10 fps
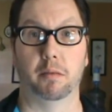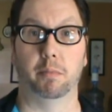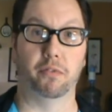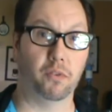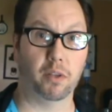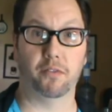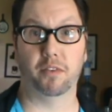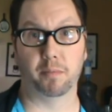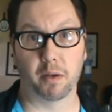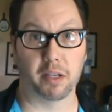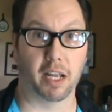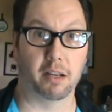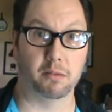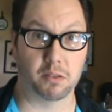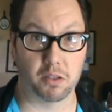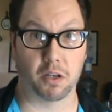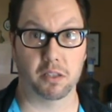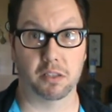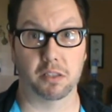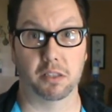Before the football game
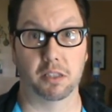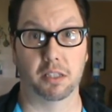starts,